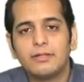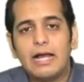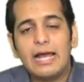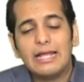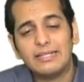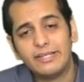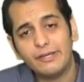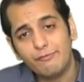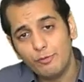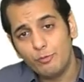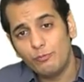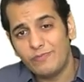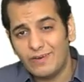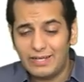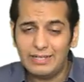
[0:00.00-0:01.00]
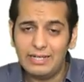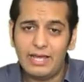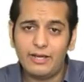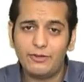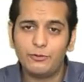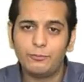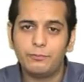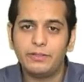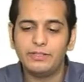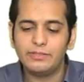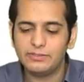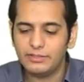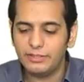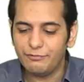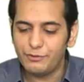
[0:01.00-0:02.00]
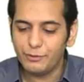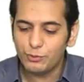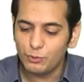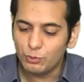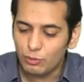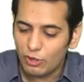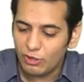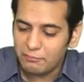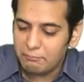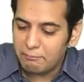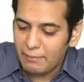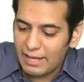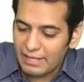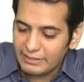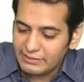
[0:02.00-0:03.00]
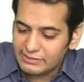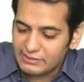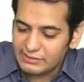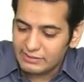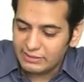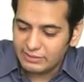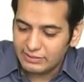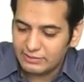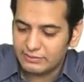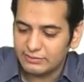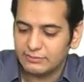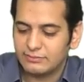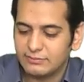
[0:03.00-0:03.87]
I'll give you 1 lakh rupees if you do not marry C.